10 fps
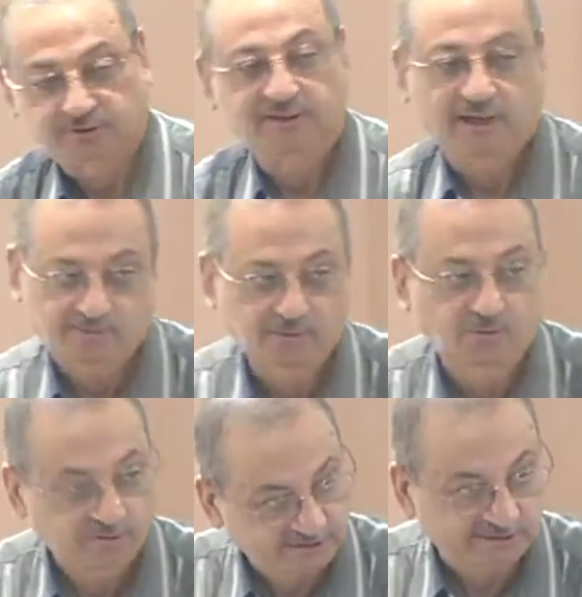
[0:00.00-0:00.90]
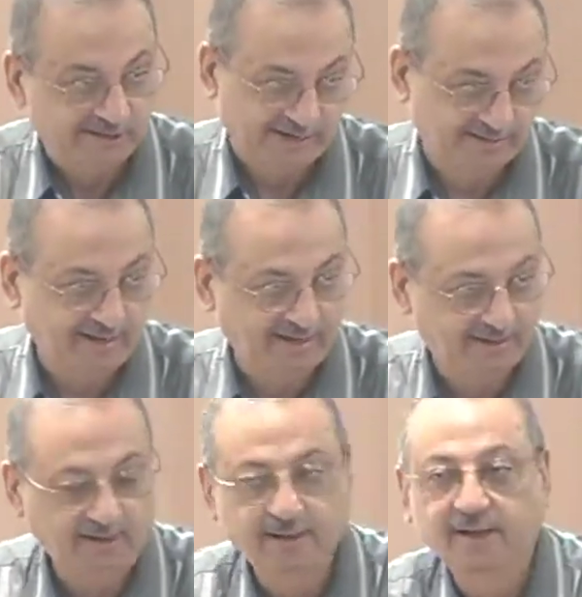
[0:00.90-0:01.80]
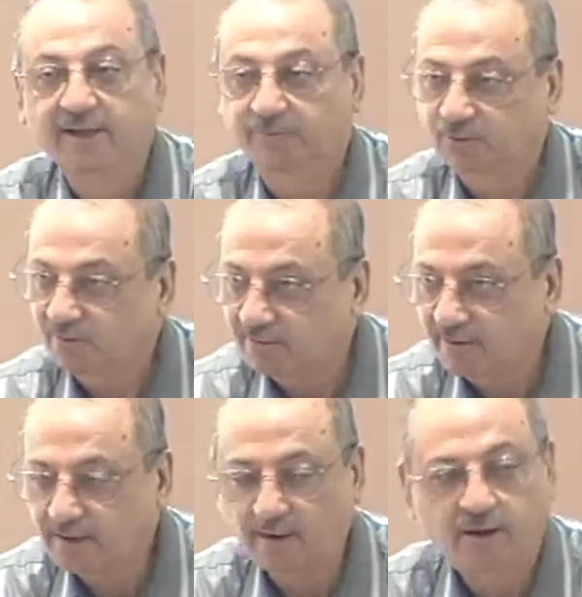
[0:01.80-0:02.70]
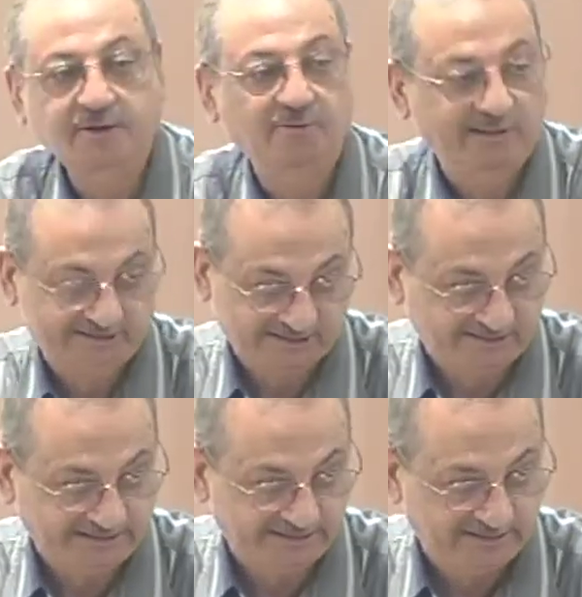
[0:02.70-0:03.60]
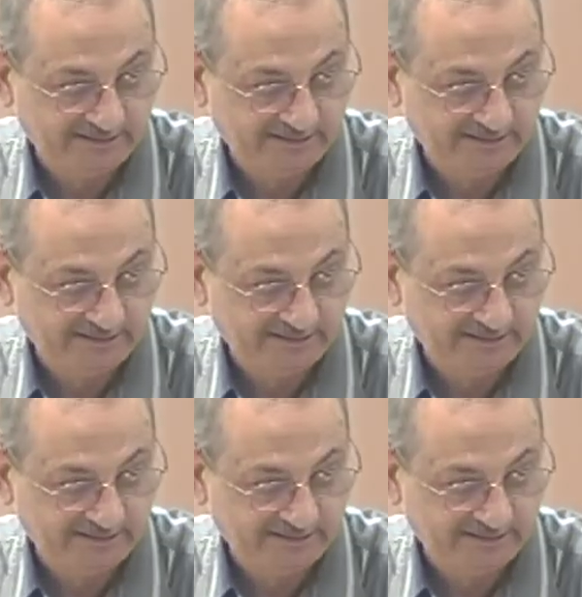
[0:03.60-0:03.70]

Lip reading: our course is like that. If you will work hard, you will succeed.